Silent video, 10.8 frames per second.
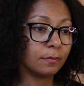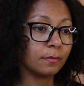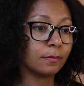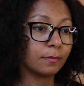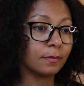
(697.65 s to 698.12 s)

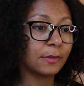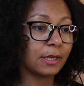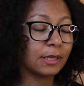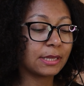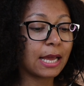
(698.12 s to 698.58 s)

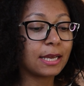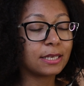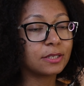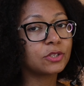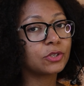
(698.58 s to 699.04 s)
That
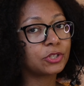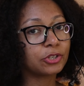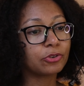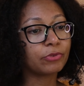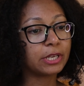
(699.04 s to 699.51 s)
is
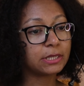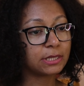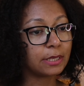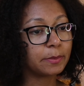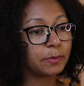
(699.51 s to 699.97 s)
such a great
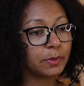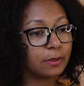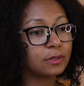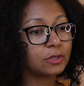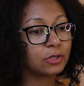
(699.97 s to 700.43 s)
tip.
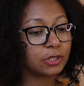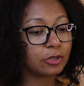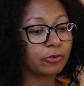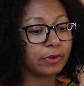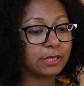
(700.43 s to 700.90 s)
Such
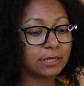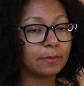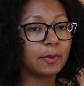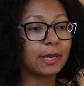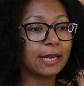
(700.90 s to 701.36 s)
a great
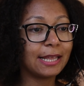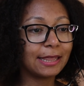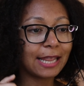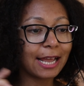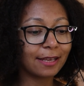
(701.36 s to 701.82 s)
tip. And I
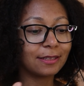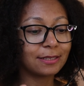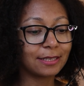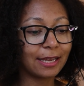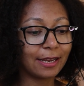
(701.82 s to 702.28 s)
like the
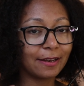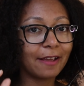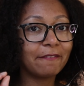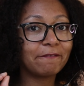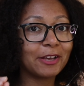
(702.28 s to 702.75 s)
saying,
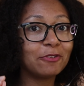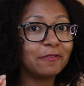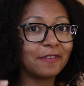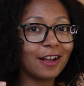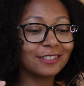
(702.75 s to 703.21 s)
fail
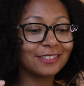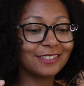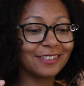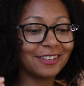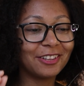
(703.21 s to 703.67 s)

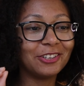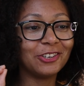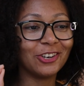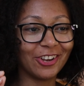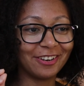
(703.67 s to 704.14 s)
fast,
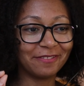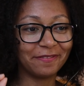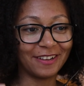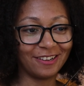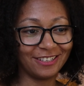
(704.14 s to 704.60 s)
learn
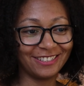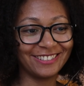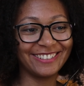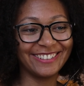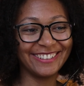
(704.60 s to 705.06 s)

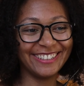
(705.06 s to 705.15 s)
fast.